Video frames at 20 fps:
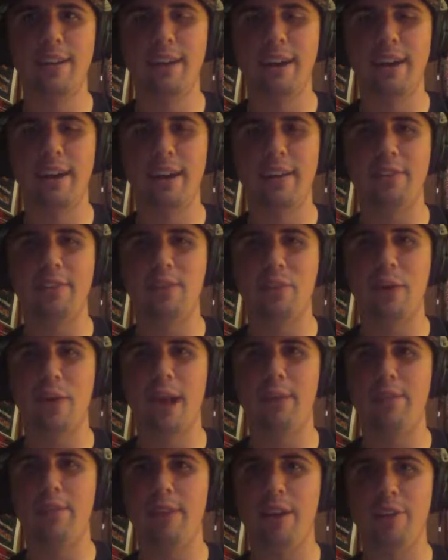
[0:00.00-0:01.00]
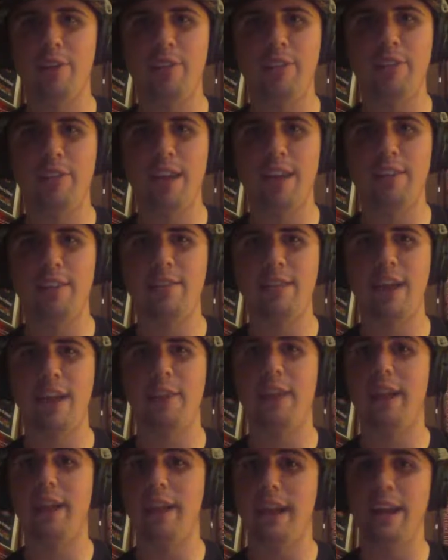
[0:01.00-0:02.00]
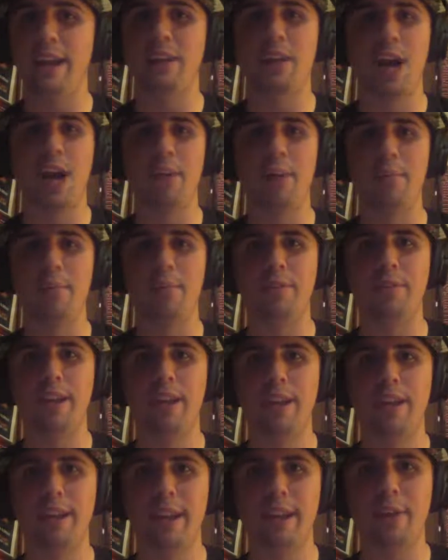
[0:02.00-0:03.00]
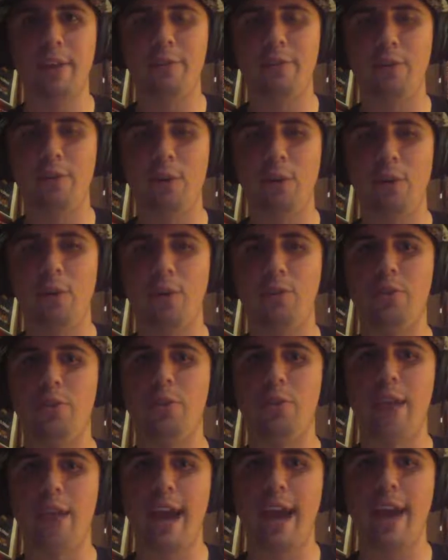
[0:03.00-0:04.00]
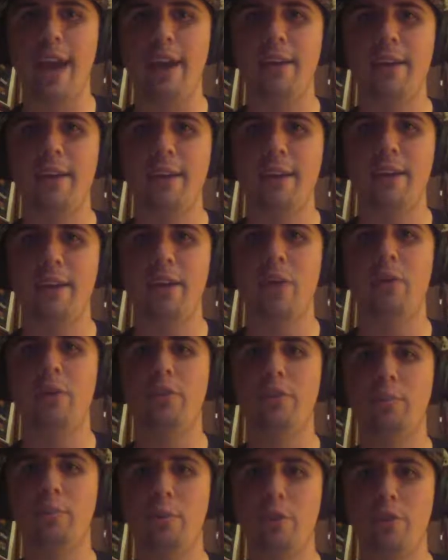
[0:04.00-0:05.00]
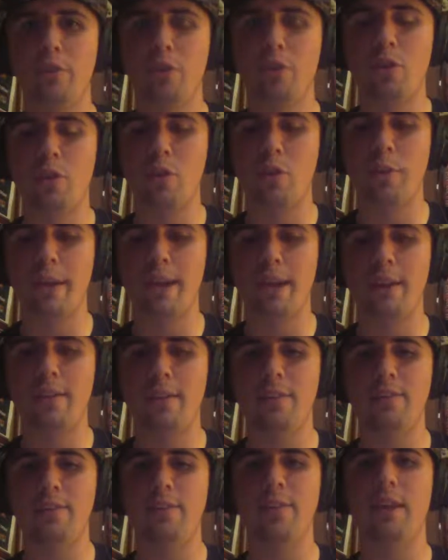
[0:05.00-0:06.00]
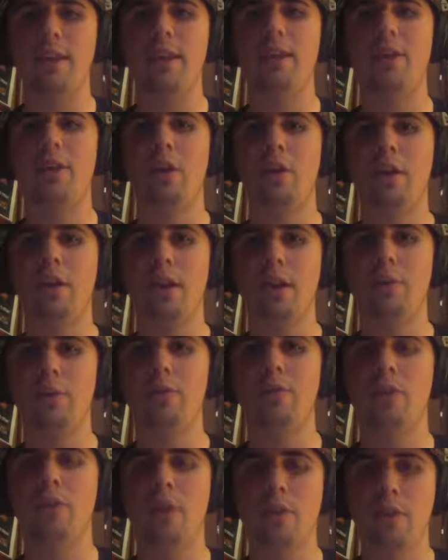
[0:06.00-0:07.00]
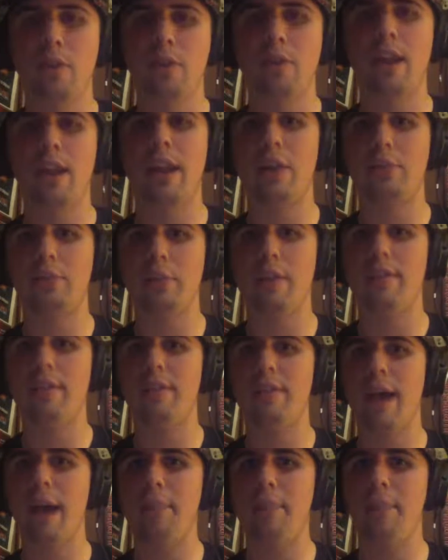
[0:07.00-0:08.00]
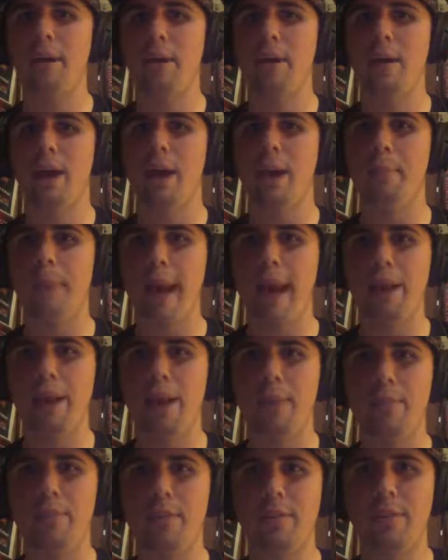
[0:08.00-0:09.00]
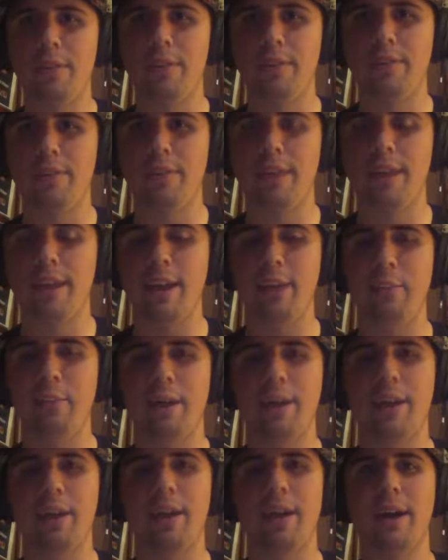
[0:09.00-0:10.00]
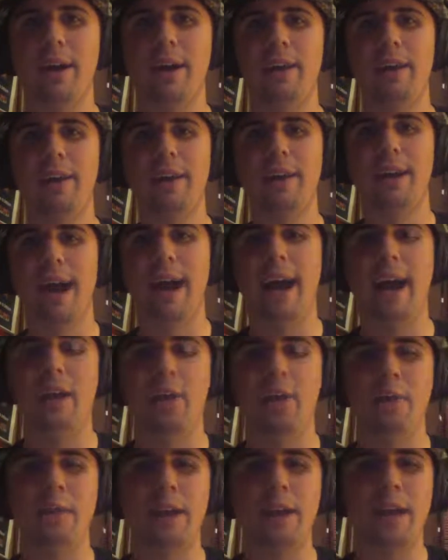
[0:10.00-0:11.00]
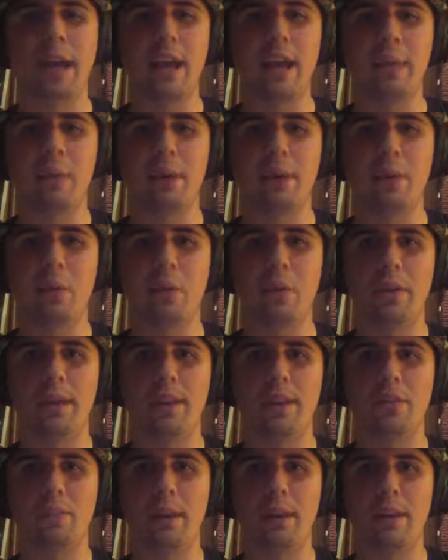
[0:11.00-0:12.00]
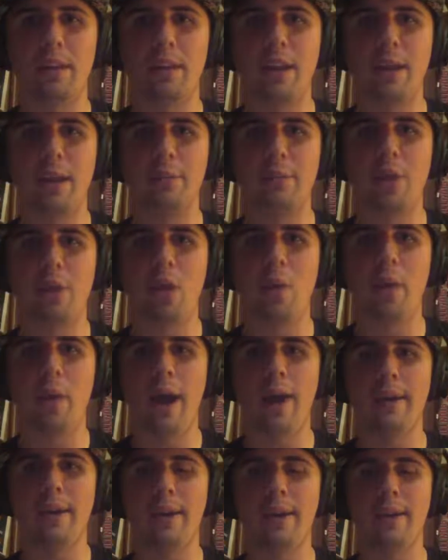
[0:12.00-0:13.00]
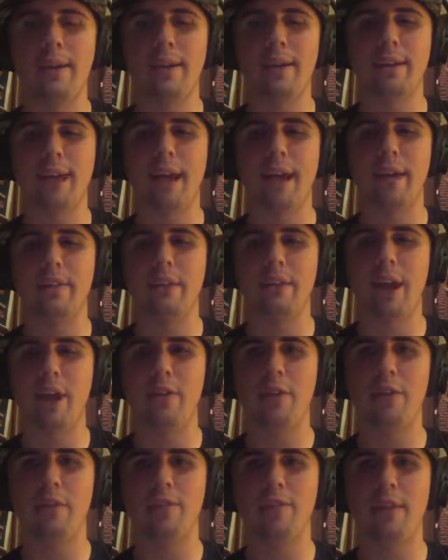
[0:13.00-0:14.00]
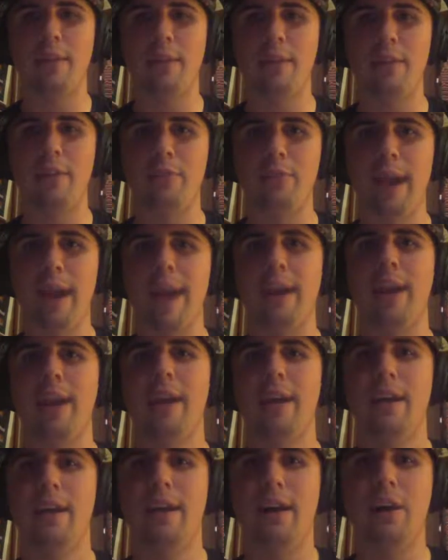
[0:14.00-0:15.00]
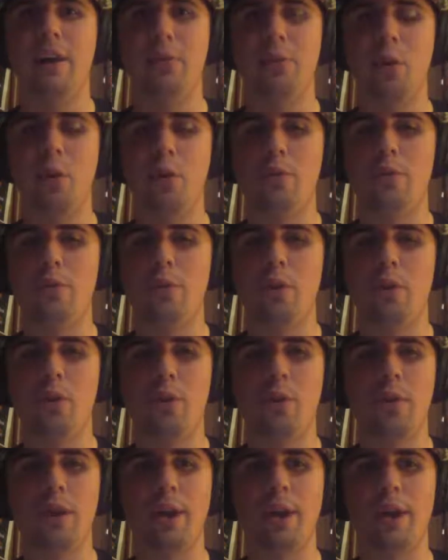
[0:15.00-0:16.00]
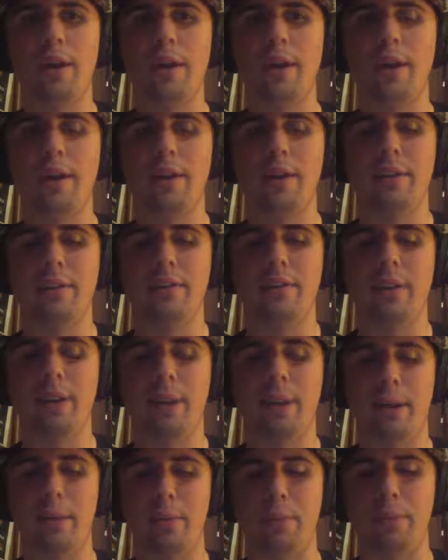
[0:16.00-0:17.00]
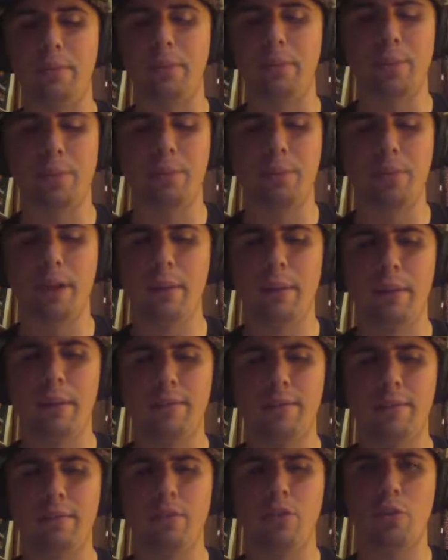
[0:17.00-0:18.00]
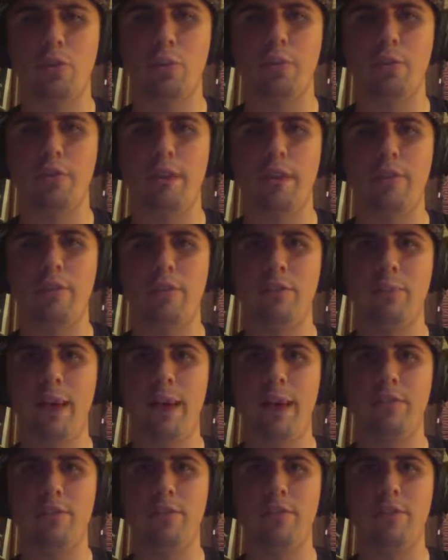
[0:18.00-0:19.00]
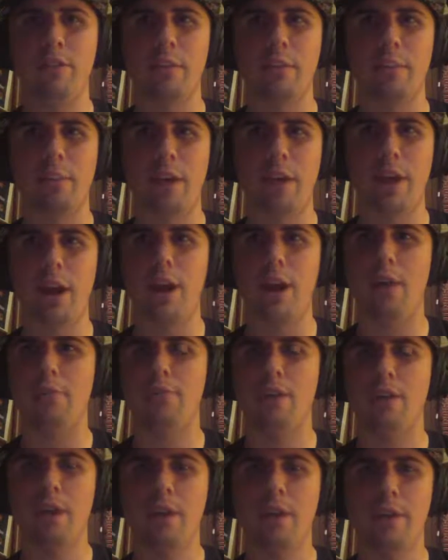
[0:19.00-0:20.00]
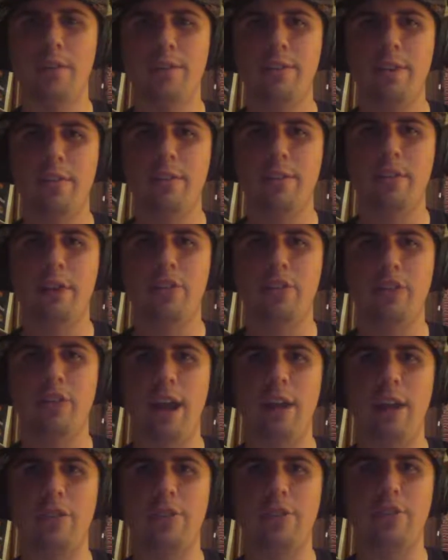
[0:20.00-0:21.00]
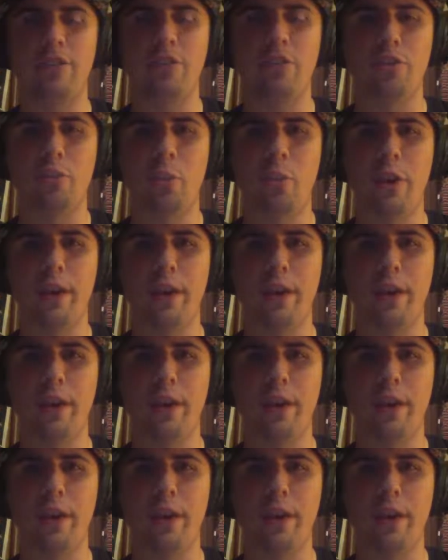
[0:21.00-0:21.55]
against the Rams, tears his ACL, and then in comes Nick Foles, who, he's a proven quarterback in this league. He was looked at as one of the top backups in this league, but I don't think anybody really expected him to go out and kind of carry this team on his back, throw for, I believe he completed about 72% of his passes in the playoffs, 6 touchdowns to just 1